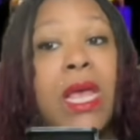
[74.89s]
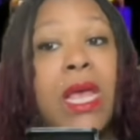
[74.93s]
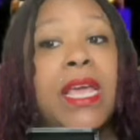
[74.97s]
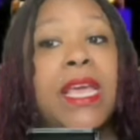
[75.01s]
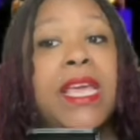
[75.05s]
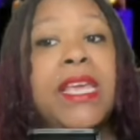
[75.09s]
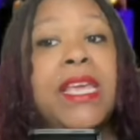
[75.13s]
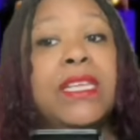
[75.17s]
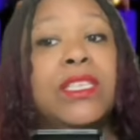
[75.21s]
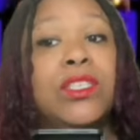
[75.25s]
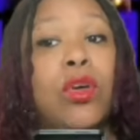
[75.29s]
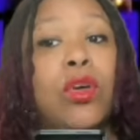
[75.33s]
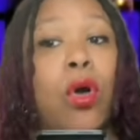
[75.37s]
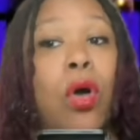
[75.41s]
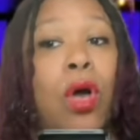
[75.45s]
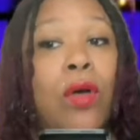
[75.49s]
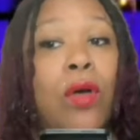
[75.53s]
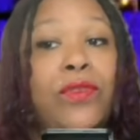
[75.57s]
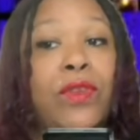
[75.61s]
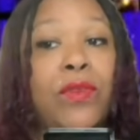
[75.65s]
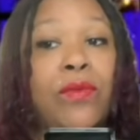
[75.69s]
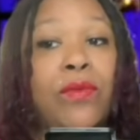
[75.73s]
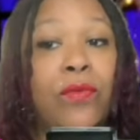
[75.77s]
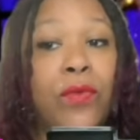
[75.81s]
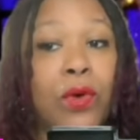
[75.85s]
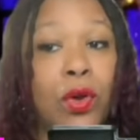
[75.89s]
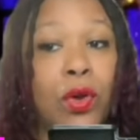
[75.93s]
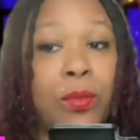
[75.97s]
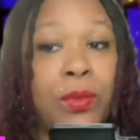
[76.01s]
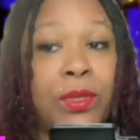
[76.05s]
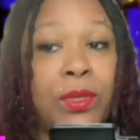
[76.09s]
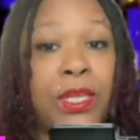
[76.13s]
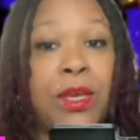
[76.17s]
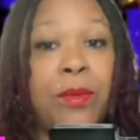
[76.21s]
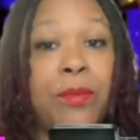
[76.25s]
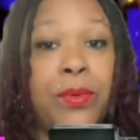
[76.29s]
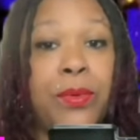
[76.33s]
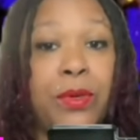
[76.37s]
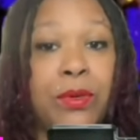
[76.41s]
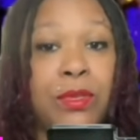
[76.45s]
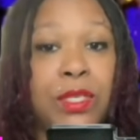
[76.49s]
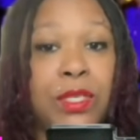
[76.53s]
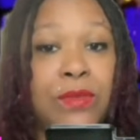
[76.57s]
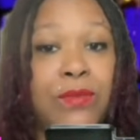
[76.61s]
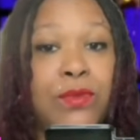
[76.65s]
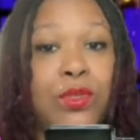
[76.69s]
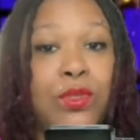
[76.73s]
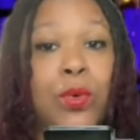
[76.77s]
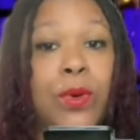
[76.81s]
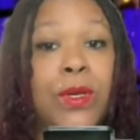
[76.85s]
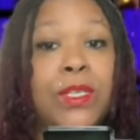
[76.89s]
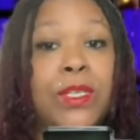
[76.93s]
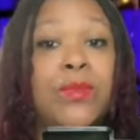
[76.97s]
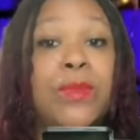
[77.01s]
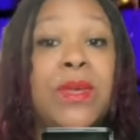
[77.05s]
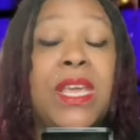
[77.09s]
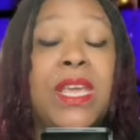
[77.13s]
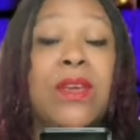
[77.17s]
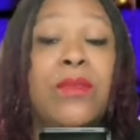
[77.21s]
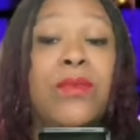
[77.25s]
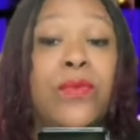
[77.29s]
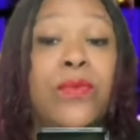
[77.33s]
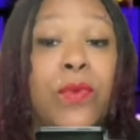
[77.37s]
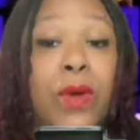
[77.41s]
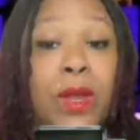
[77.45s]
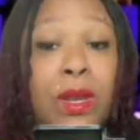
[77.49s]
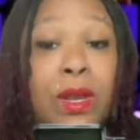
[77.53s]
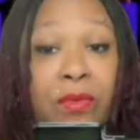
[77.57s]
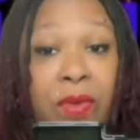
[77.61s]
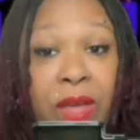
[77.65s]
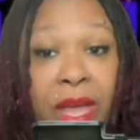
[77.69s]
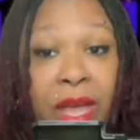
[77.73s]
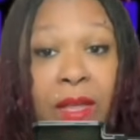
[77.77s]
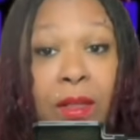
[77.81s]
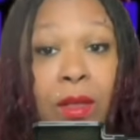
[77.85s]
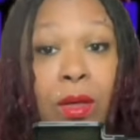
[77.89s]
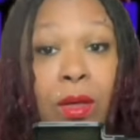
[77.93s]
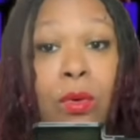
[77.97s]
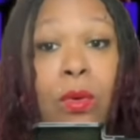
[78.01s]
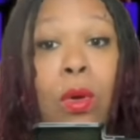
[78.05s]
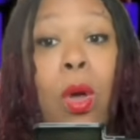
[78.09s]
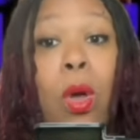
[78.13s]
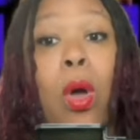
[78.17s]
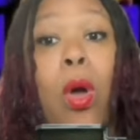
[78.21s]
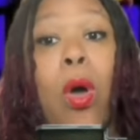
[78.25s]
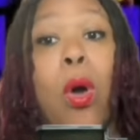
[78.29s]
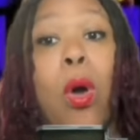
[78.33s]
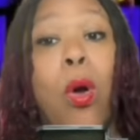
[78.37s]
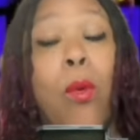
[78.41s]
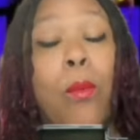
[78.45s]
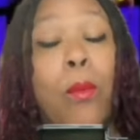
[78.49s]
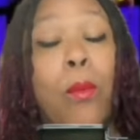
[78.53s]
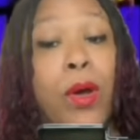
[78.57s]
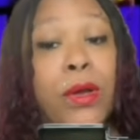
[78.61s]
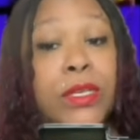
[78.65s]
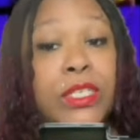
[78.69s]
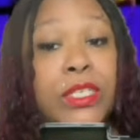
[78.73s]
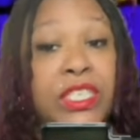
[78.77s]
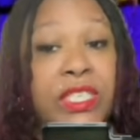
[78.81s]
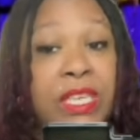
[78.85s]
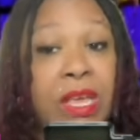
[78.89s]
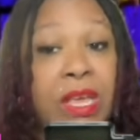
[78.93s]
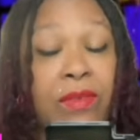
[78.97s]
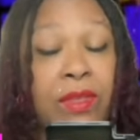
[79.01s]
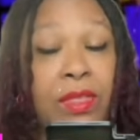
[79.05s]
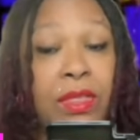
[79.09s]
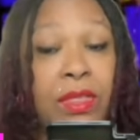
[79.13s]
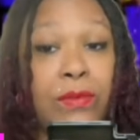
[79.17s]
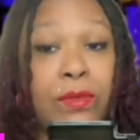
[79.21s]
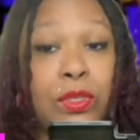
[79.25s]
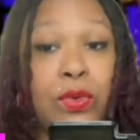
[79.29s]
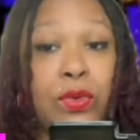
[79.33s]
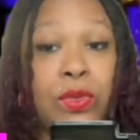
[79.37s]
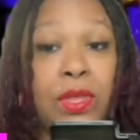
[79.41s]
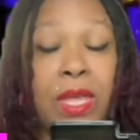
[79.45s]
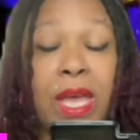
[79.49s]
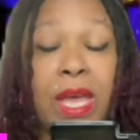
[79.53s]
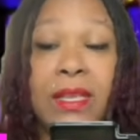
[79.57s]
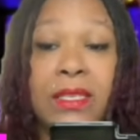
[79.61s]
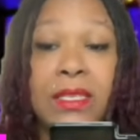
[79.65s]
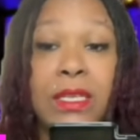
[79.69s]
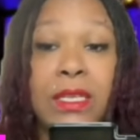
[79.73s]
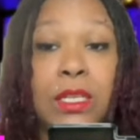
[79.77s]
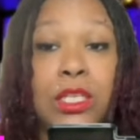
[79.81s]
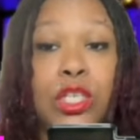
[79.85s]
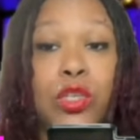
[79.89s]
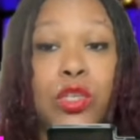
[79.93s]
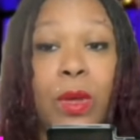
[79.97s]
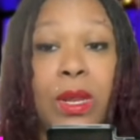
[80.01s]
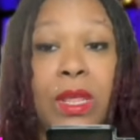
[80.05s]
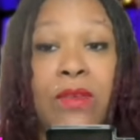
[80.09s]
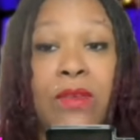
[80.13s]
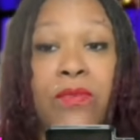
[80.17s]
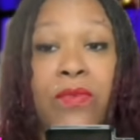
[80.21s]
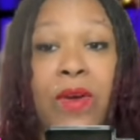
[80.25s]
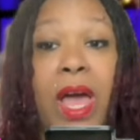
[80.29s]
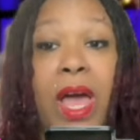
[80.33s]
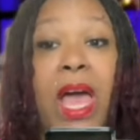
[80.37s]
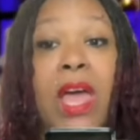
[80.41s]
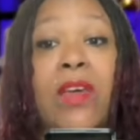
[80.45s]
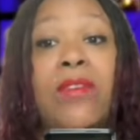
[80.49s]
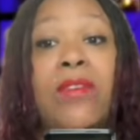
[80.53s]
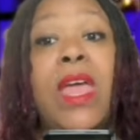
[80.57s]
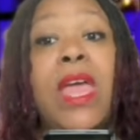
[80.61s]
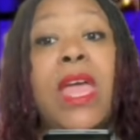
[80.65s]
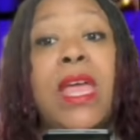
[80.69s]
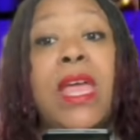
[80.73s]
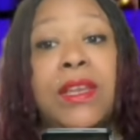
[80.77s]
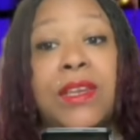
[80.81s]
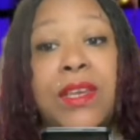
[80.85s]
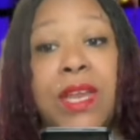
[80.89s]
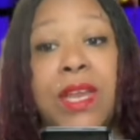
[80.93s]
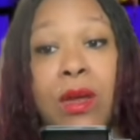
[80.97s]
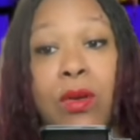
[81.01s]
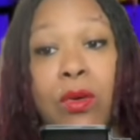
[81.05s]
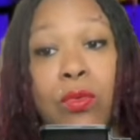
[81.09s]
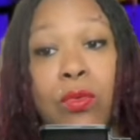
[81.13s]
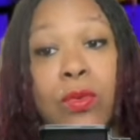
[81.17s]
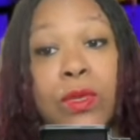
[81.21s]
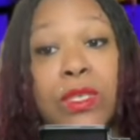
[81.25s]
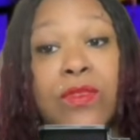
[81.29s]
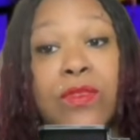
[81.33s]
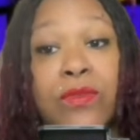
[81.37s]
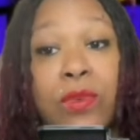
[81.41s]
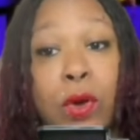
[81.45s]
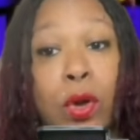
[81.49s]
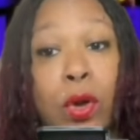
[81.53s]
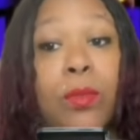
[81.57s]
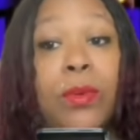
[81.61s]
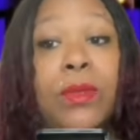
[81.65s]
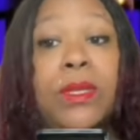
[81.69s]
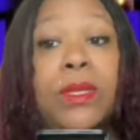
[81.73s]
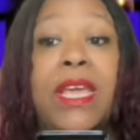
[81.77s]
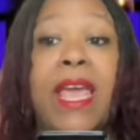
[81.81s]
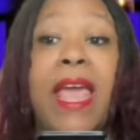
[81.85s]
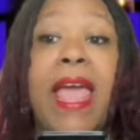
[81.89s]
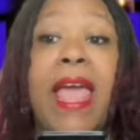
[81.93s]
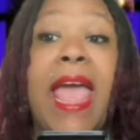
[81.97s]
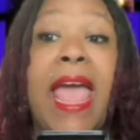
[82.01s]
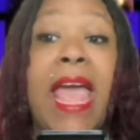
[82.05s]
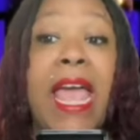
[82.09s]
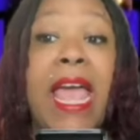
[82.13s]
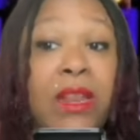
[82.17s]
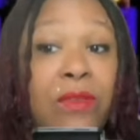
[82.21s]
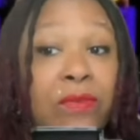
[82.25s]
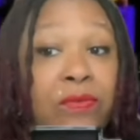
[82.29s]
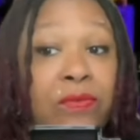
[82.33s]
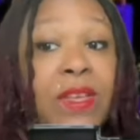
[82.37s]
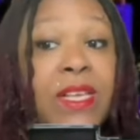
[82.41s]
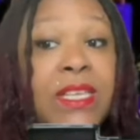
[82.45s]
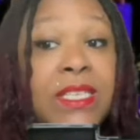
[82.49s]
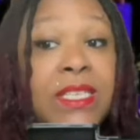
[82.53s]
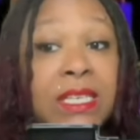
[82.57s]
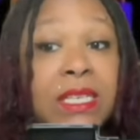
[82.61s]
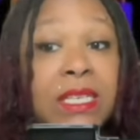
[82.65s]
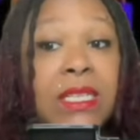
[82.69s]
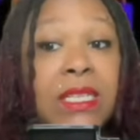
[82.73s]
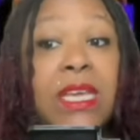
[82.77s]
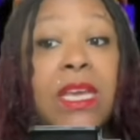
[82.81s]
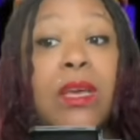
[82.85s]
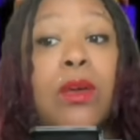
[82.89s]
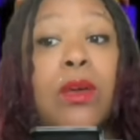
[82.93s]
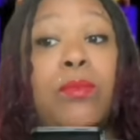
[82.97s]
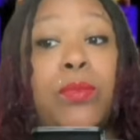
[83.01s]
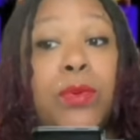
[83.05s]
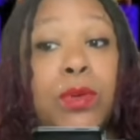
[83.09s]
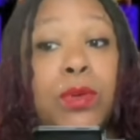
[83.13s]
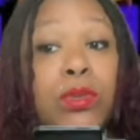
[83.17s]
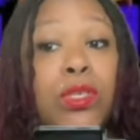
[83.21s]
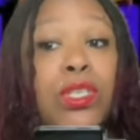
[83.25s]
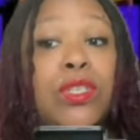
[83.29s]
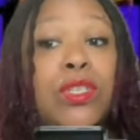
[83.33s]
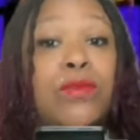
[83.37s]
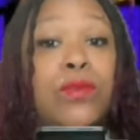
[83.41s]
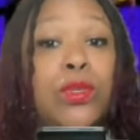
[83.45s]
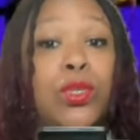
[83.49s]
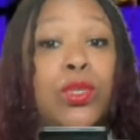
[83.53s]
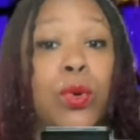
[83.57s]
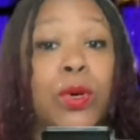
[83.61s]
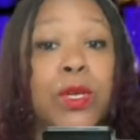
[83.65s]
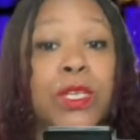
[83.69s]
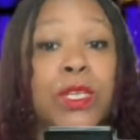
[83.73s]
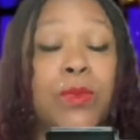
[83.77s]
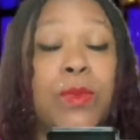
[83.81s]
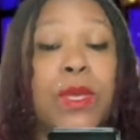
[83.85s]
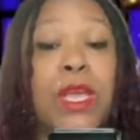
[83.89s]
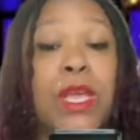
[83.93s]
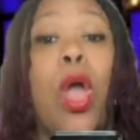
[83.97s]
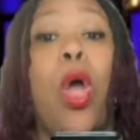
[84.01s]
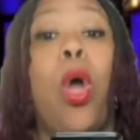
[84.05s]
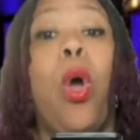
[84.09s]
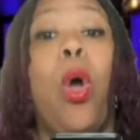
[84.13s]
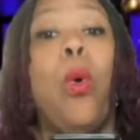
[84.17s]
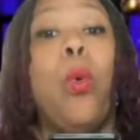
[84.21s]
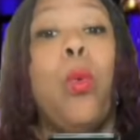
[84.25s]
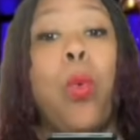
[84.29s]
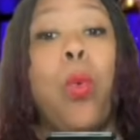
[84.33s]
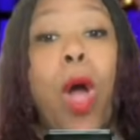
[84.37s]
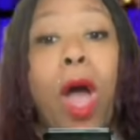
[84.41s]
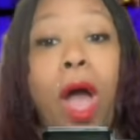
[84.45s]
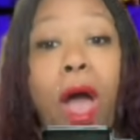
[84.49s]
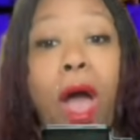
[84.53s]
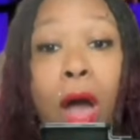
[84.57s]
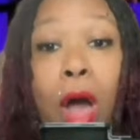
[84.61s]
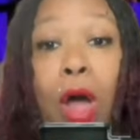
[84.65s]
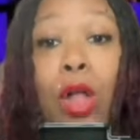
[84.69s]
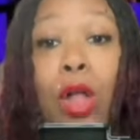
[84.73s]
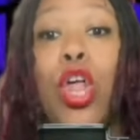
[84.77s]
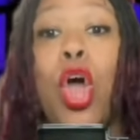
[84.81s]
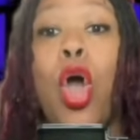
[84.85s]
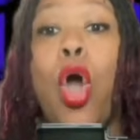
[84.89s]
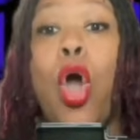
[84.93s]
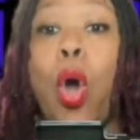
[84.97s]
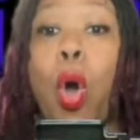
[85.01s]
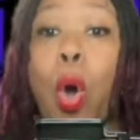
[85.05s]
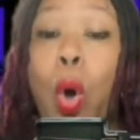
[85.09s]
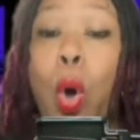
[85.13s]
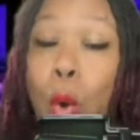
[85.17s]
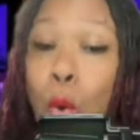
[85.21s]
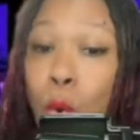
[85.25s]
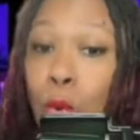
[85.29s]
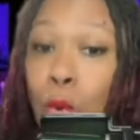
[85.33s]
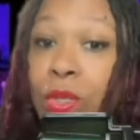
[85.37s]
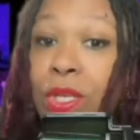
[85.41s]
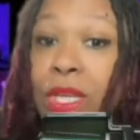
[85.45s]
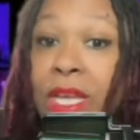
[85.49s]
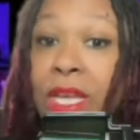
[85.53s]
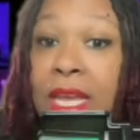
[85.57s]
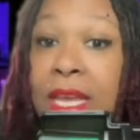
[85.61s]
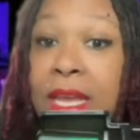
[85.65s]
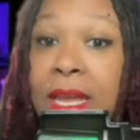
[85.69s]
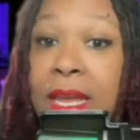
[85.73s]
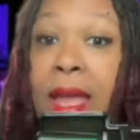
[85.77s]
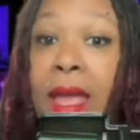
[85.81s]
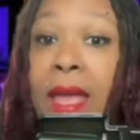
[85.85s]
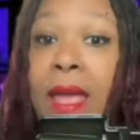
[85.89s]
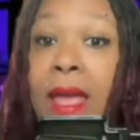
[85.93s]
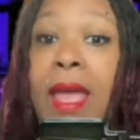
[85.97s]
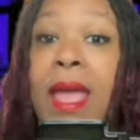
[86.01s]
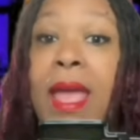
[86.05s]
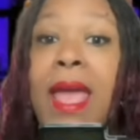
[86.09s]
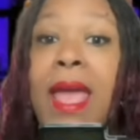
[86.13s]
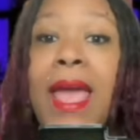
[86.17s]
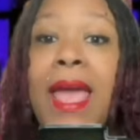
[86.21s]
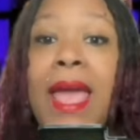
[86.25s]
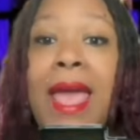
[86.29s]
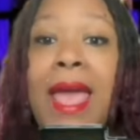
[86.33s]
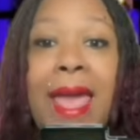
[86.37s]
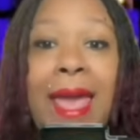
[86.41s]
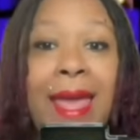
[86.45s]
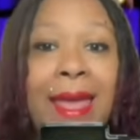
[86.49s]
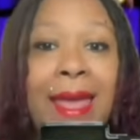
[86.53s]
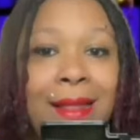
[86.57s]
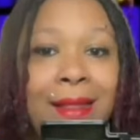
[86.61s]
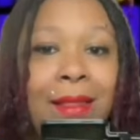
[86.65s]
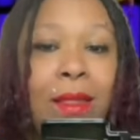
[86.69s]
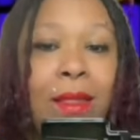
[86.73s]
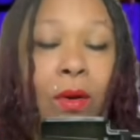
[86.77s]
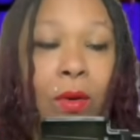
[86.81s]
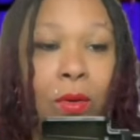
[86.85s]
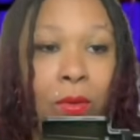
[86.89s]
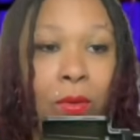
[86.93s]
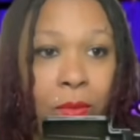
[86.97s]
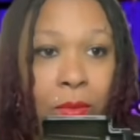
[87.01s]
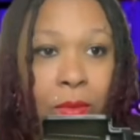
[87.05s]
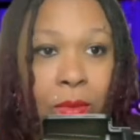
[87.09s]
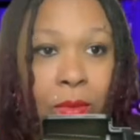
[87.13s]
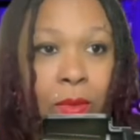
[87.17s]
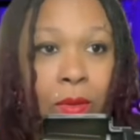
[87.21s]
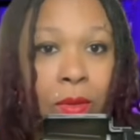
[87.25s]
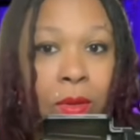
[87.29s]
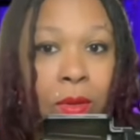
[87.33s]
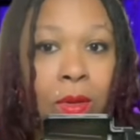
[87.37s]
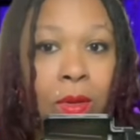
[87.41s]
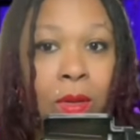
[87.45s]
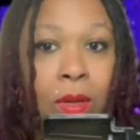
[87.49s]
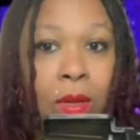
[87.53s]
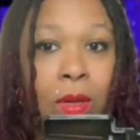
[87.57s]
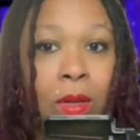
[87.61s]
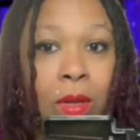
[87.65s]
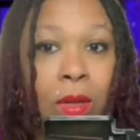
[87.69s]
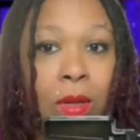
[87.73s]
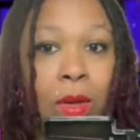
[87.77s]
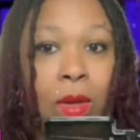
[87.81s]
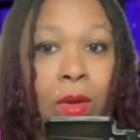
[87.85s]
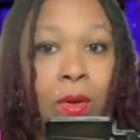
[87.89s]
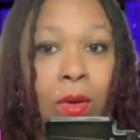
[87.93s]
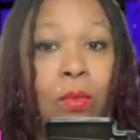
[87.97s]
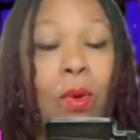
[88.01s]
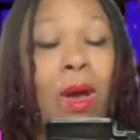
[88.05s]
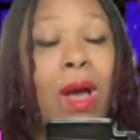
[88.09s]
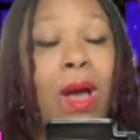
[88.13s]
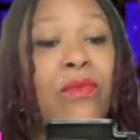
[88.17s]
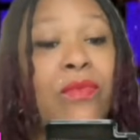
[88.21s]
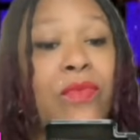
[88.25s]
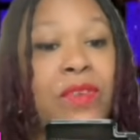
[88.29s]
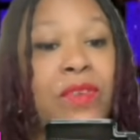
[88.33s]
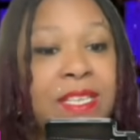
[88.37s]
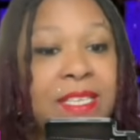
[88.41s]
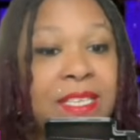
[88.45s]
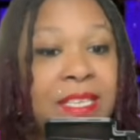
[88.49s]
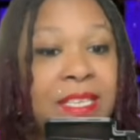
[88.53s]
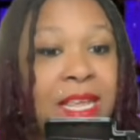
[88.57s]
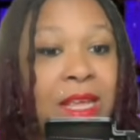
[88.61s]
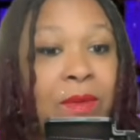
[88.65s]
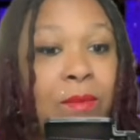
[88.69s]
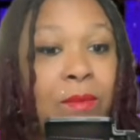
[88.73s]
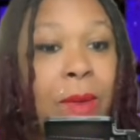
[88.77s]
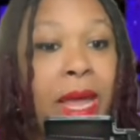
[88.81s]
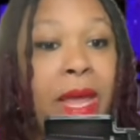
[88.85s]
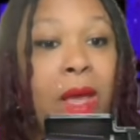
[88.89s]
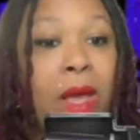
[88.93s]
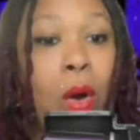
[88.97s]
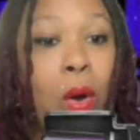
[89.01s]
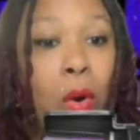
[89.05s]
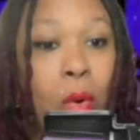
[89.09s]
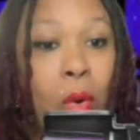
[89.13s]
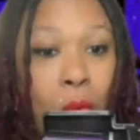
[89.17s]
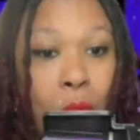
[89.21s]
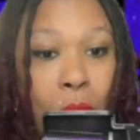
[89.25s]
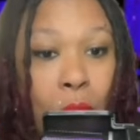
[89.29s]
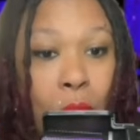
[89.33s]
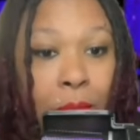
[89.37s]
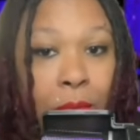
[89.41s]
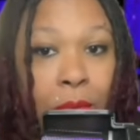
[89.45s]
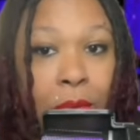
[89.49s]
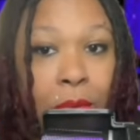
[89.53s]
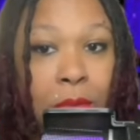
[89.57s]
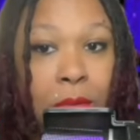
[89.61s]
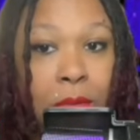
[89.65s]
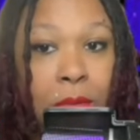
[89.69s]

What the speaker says: He is often verbally abusive towards me in front of Halo. On March 7th of 2025, Daryl was verbally and physically abusive towards me while holding Halo while visiting my home.